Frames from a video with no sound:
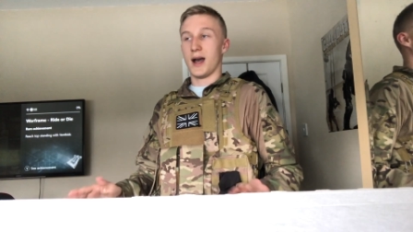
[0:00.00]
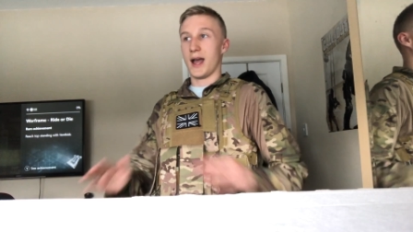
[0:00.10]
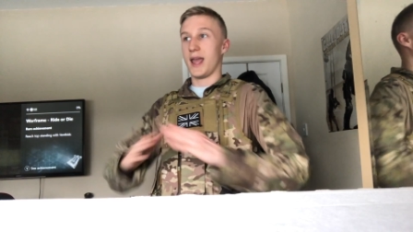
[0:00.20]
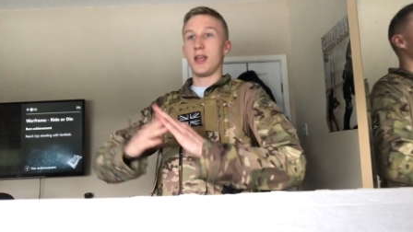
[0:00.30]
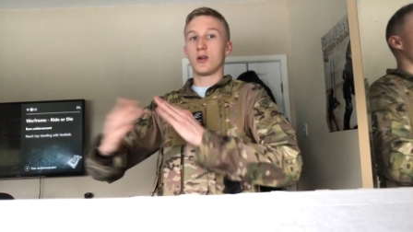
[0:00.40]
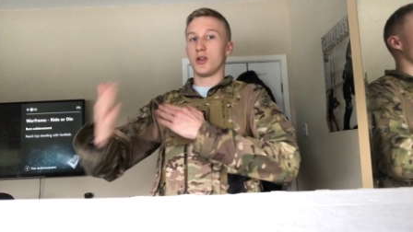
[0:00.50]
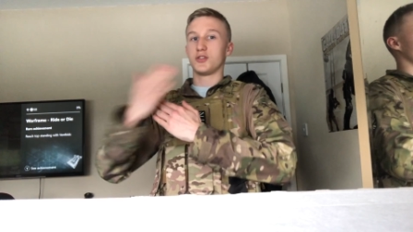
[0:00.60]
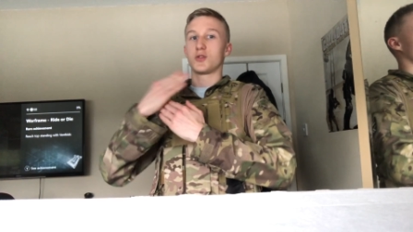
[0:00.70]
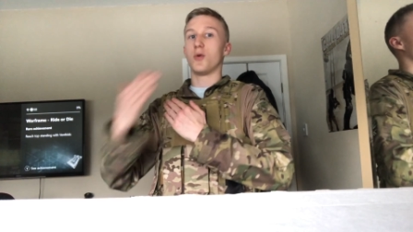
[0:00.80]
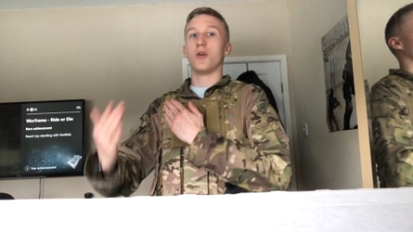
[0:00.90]
I hate
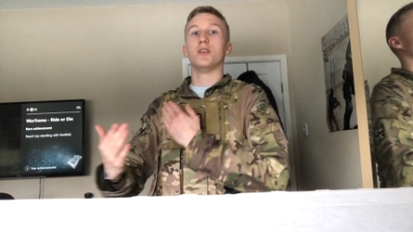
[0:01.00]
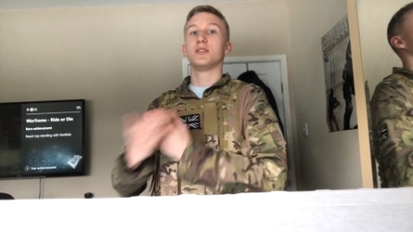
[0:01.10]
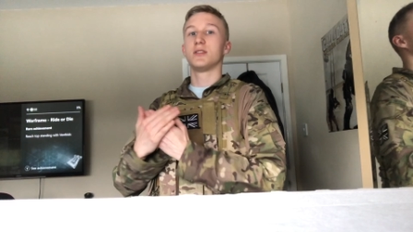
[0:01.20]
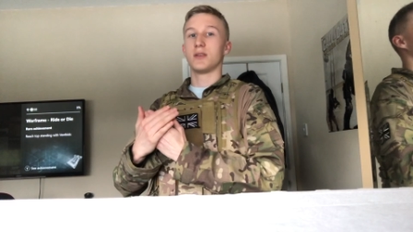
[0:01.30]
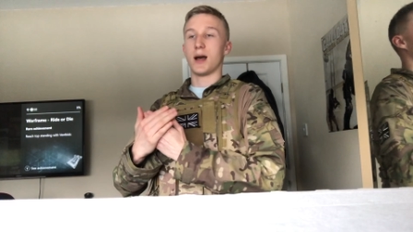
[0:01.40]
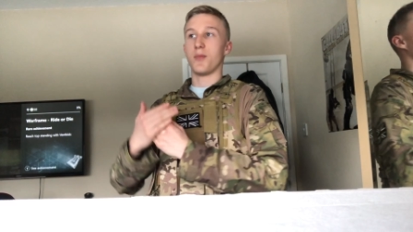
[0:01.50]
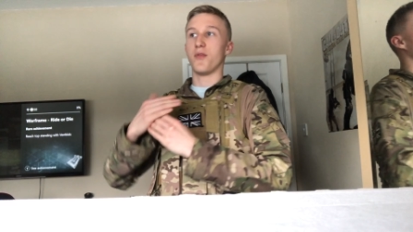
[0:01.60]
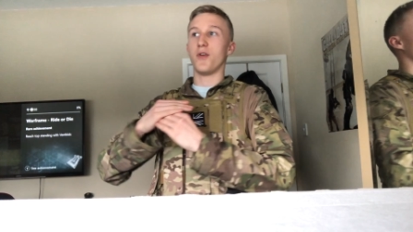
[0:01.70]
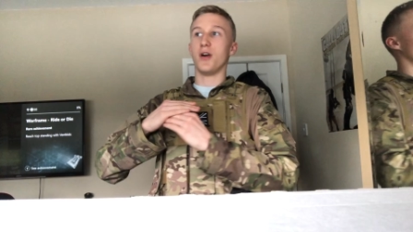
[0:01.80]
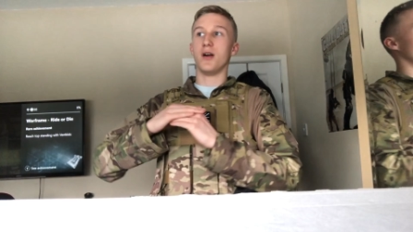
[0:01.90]
close quarters. I
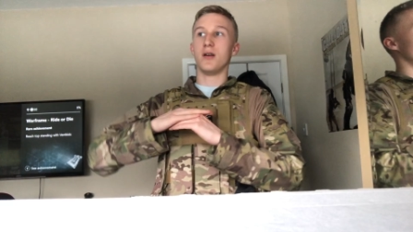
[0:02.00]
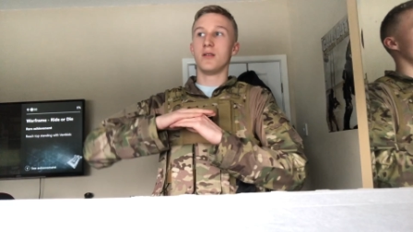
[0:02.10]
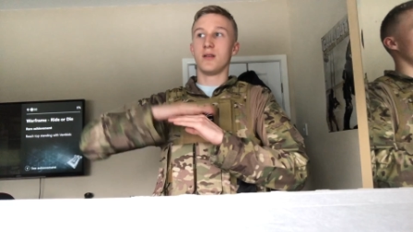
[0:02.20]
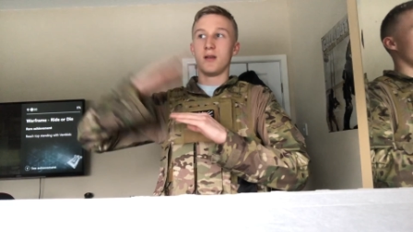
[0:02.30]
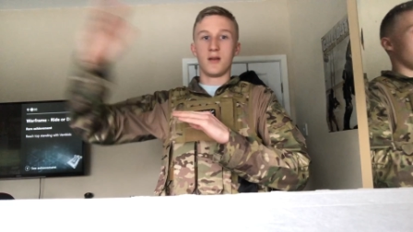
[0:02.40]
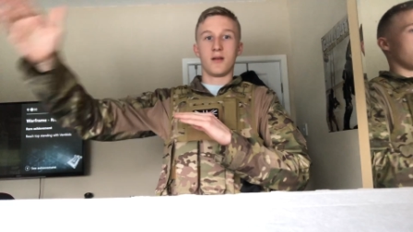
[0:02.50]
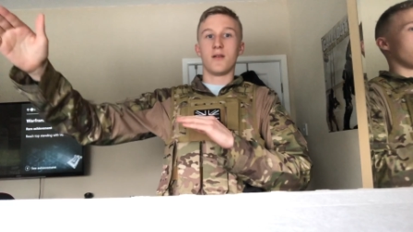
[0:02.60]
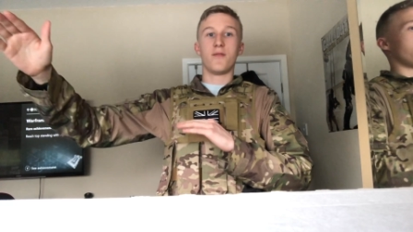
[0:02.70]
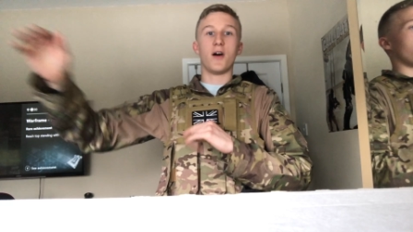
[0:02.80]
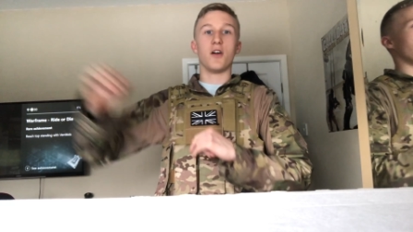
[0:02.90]
prefer
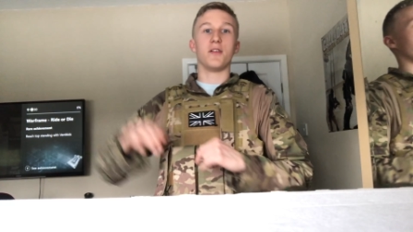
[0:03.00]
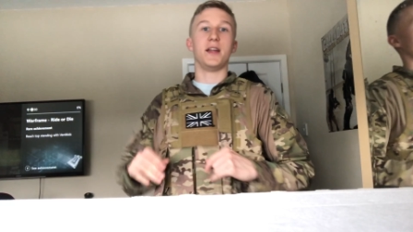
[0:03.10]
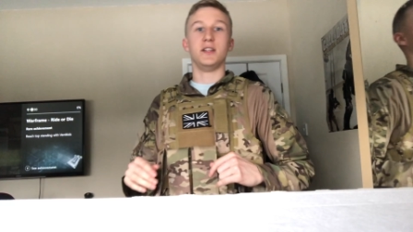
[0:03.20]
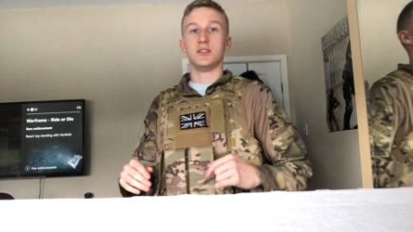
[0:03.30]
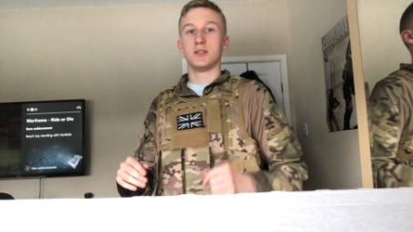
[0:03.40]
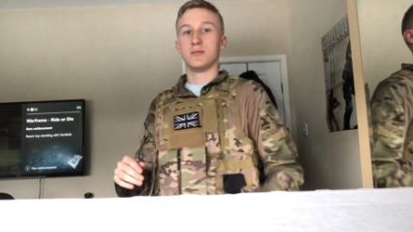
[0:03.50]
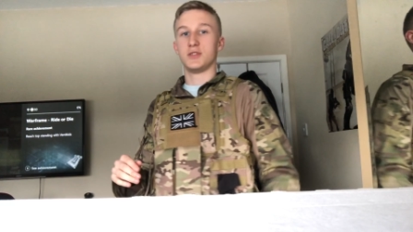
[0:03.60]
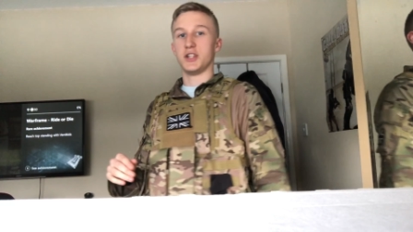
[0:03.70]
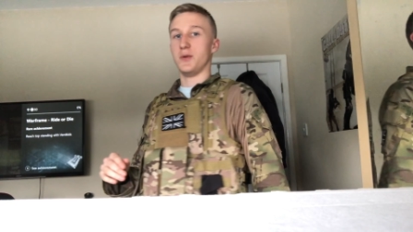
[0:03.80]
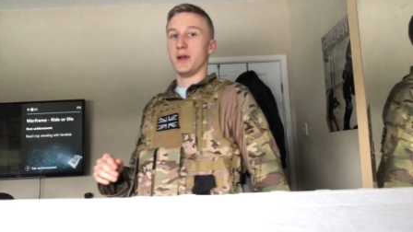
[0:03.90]
far range
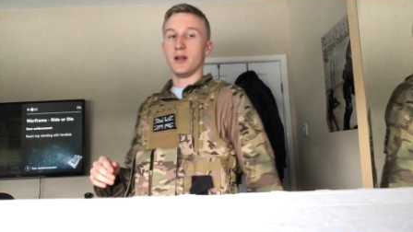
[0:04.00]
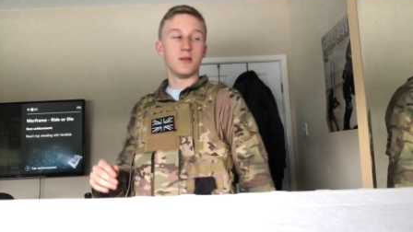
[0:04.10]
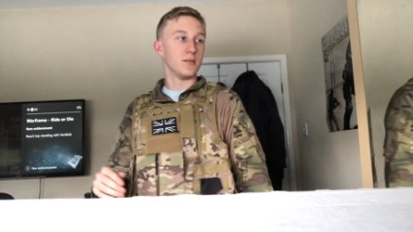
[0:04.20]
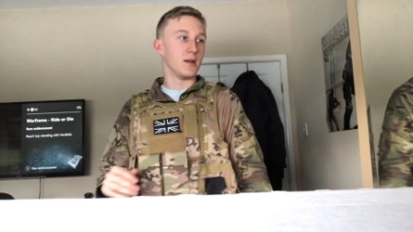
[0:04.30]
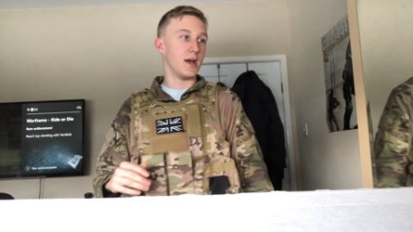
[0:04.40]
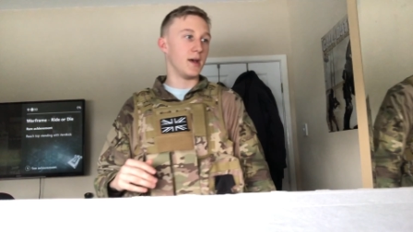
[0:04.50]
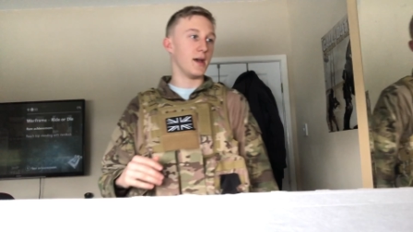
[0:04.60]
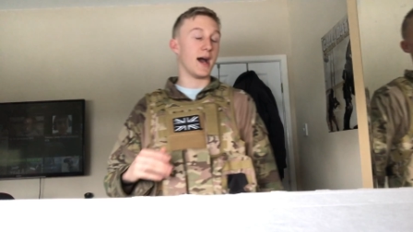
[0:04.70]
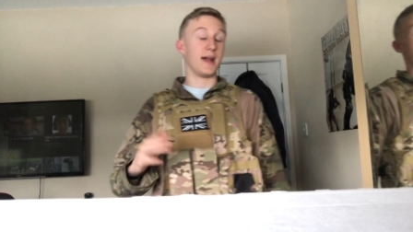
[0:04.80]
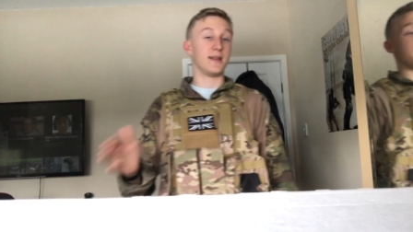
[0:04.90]
shooting
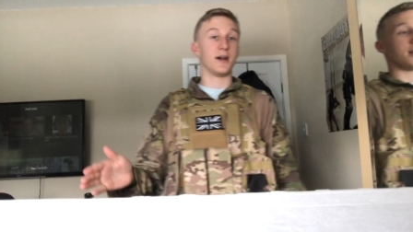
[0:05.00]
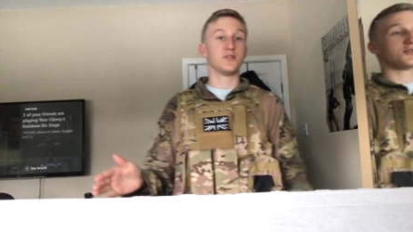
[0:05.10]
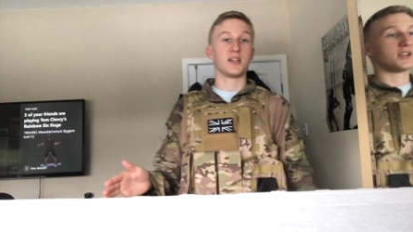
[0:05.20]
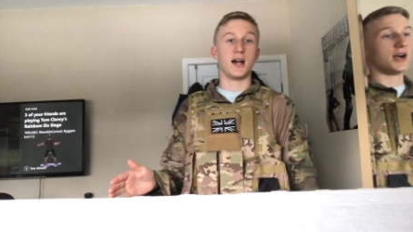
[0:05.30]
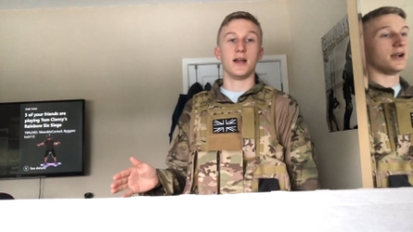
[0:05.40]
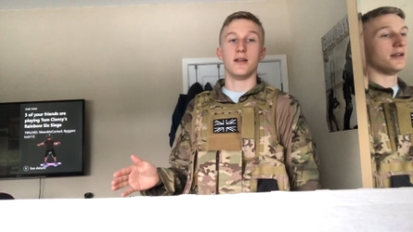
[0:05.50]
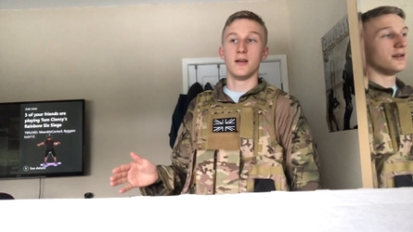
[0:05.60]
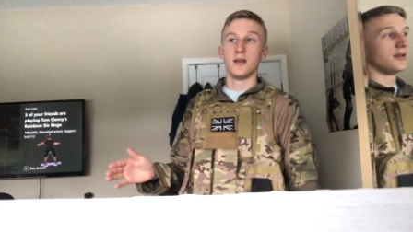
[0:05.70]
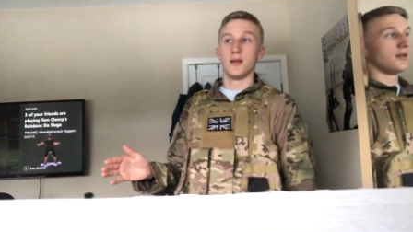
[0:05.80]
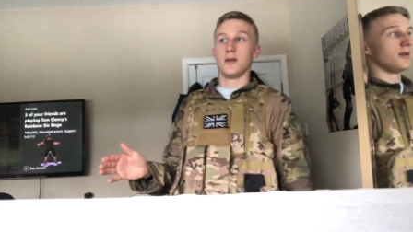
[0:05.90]
and outside,
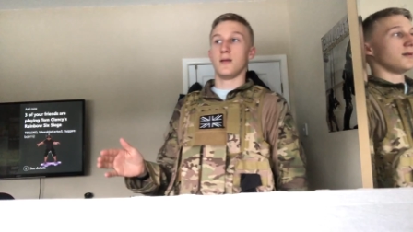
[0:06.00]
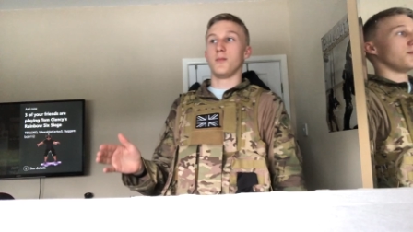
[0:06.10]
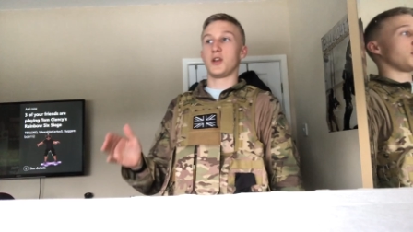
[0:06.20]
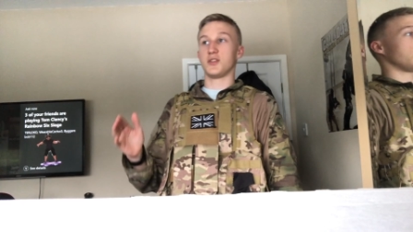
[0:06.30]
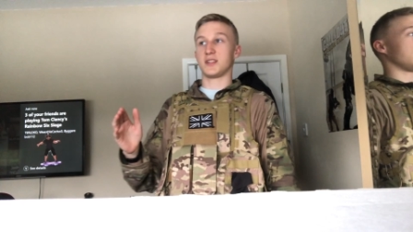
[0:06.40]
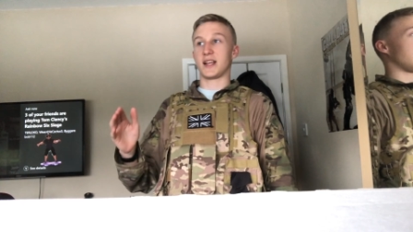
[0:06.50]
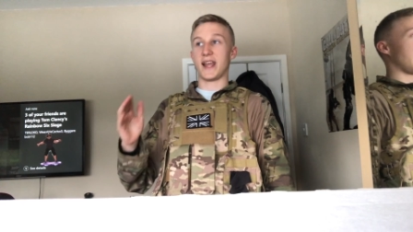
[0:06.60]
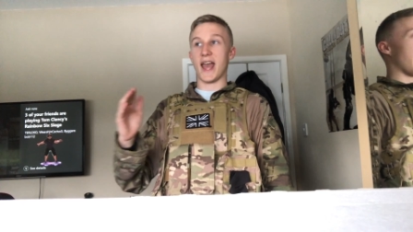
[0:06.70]
because I can